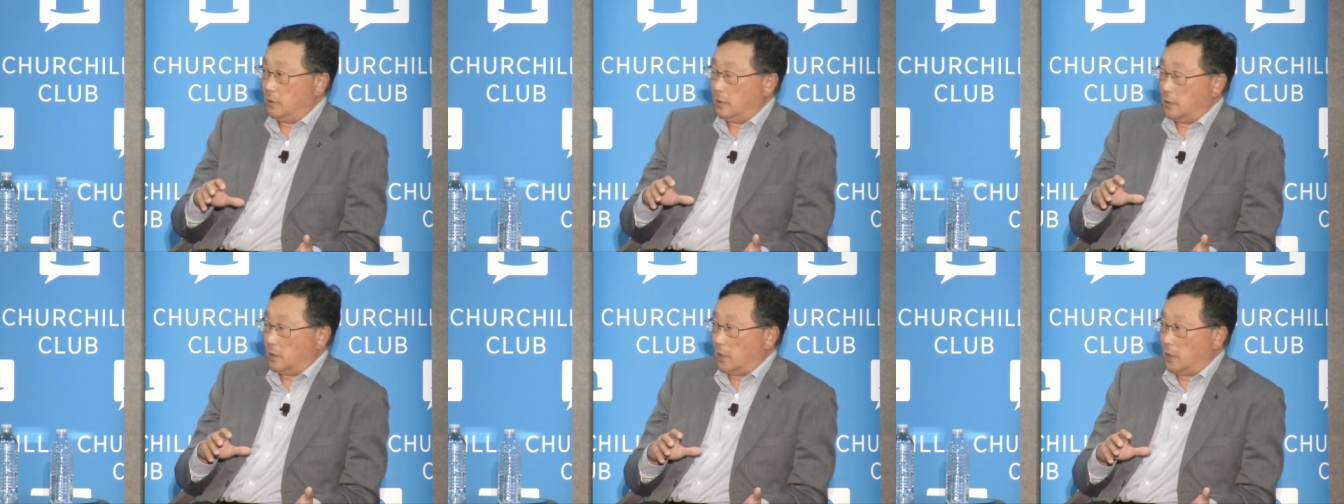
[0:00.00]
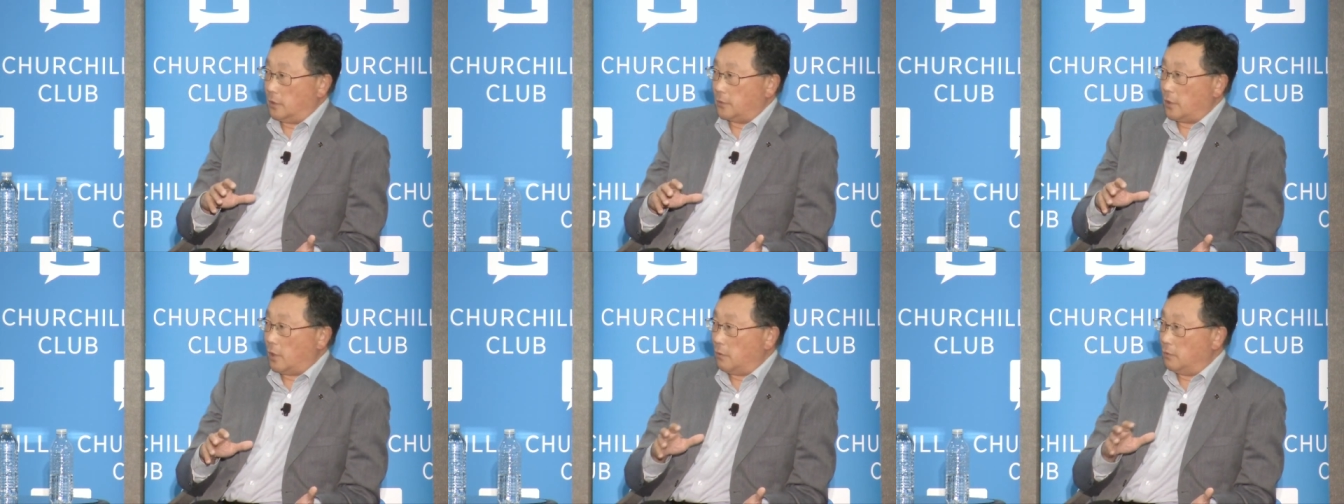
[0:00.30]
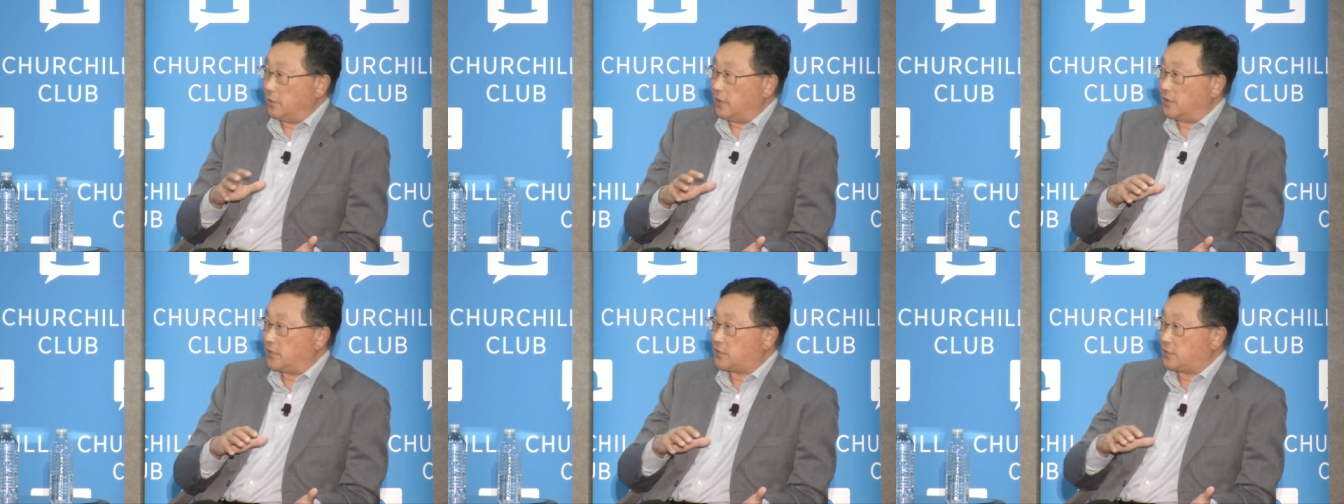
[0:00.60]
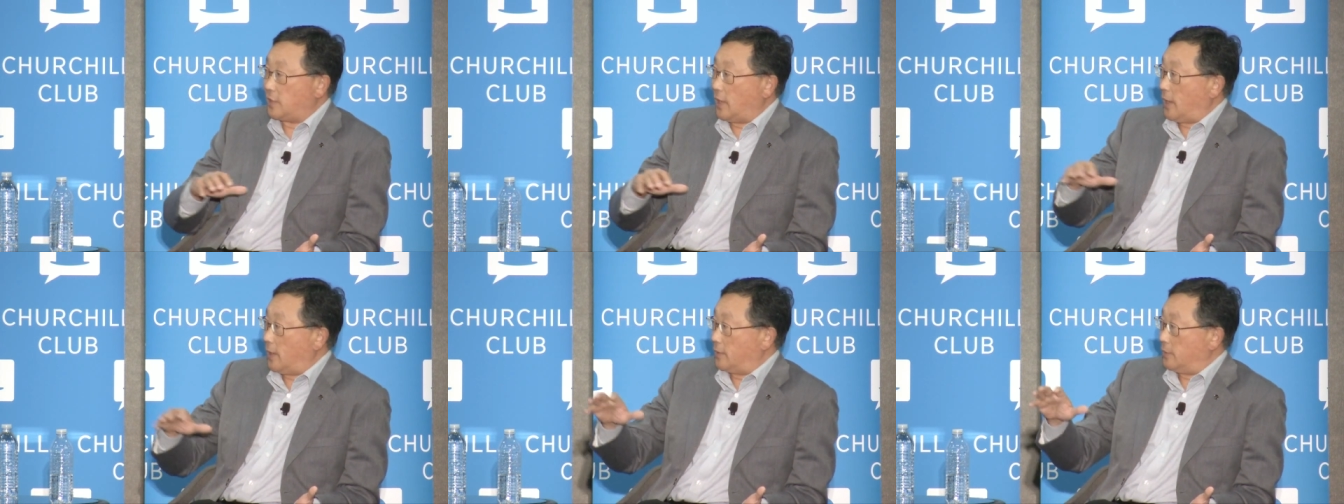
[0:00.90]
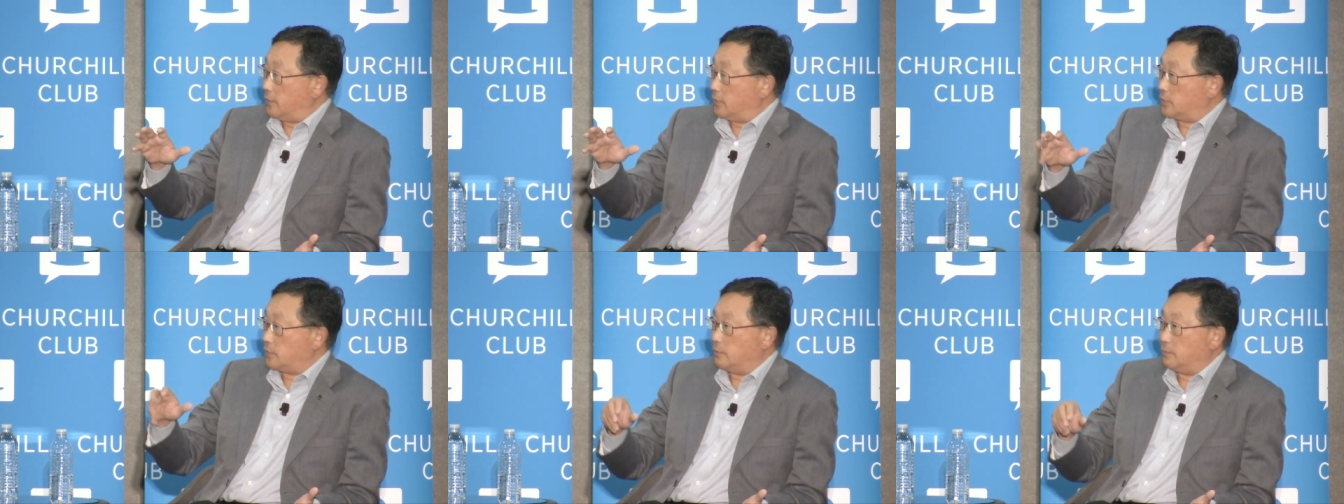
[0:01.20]
uh, not only
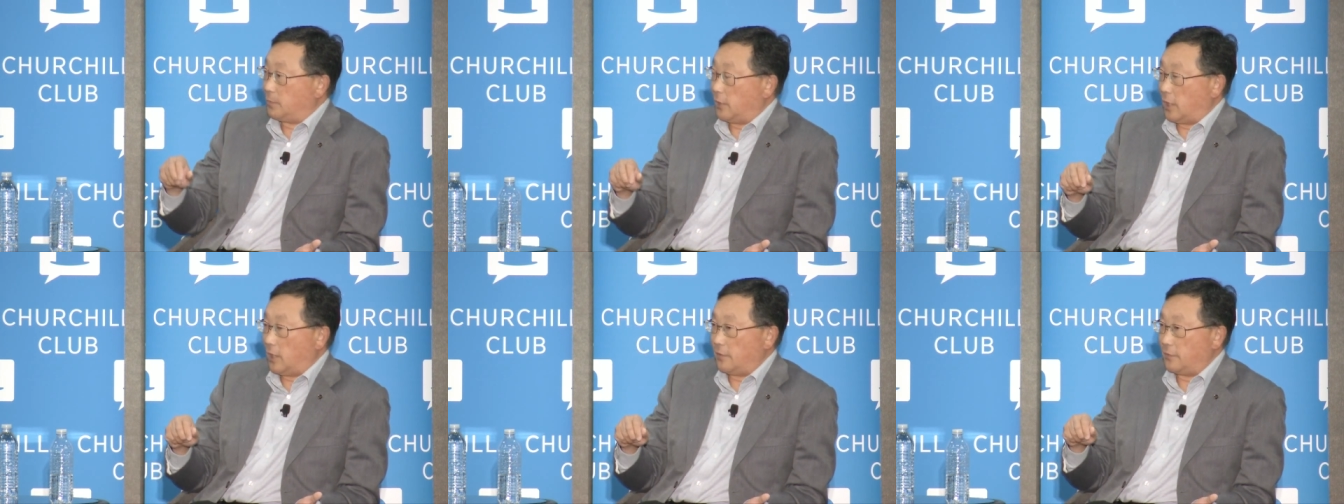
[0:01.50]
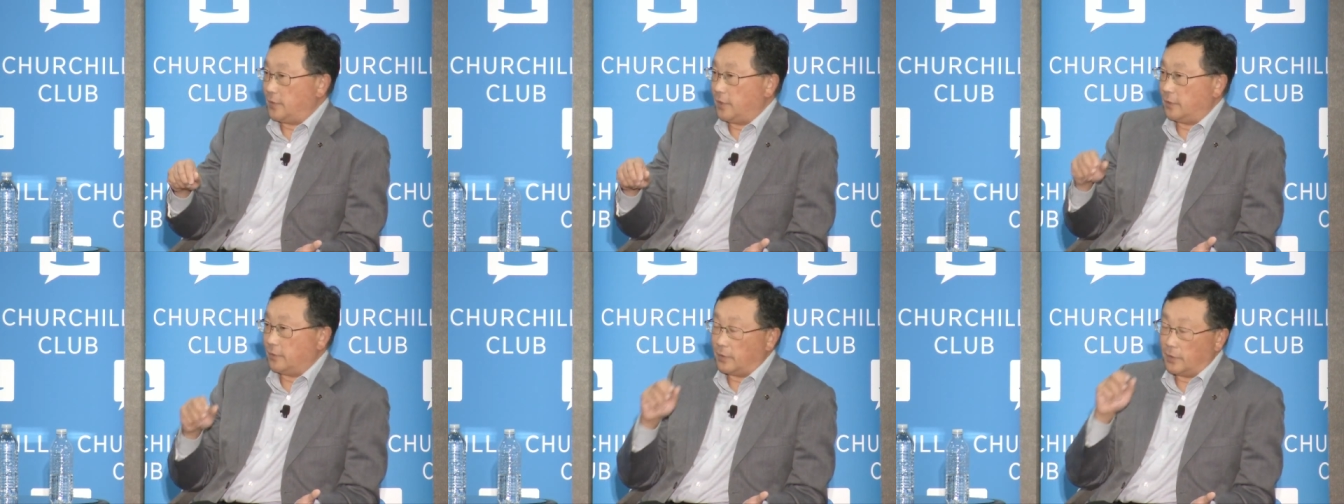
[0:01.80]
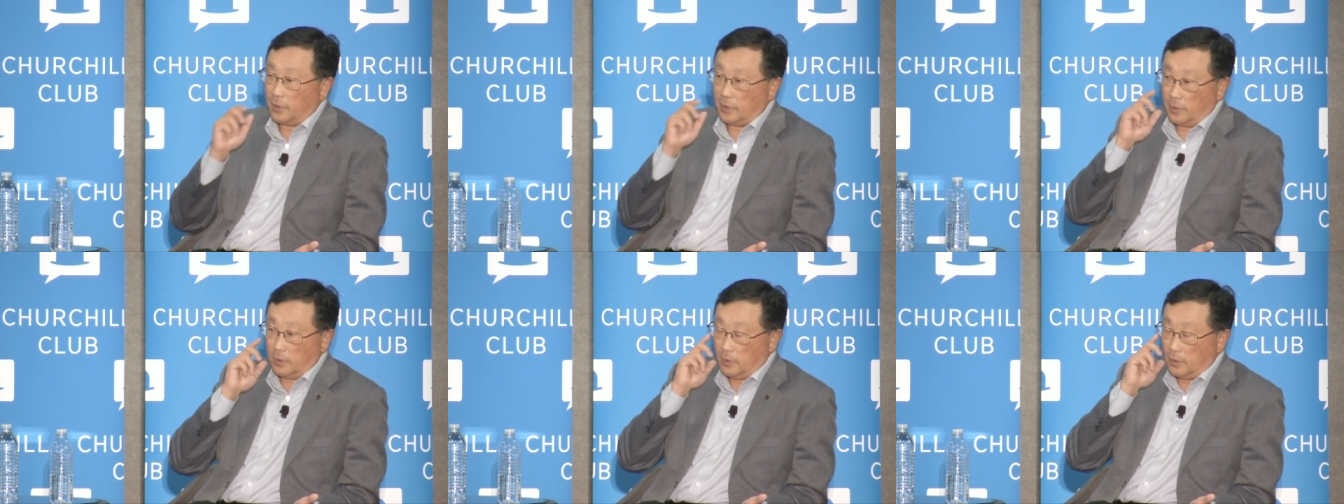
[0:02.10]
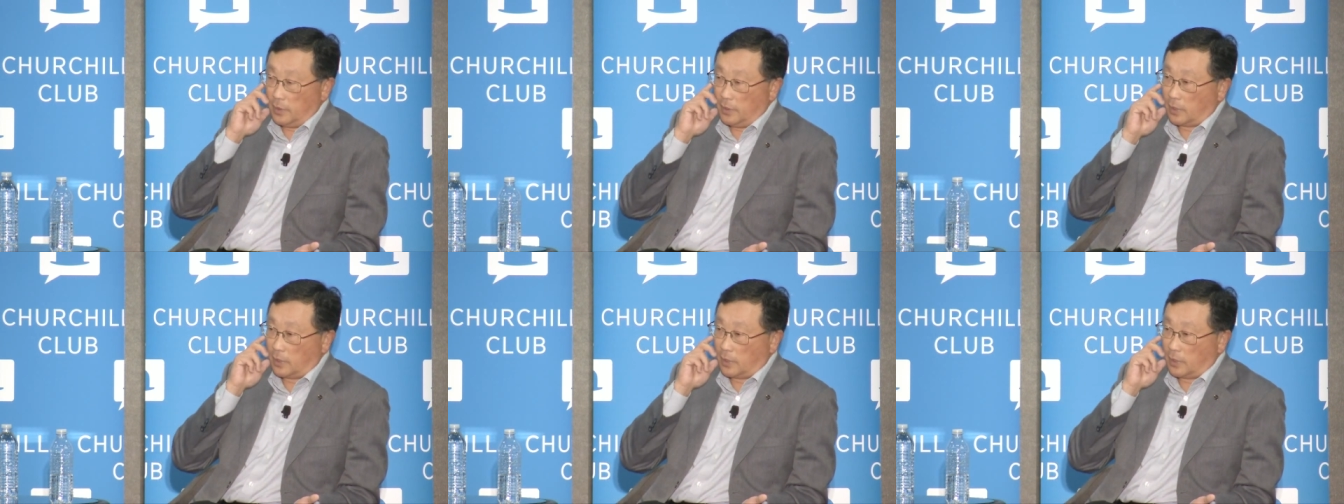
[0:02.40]
status, but I think the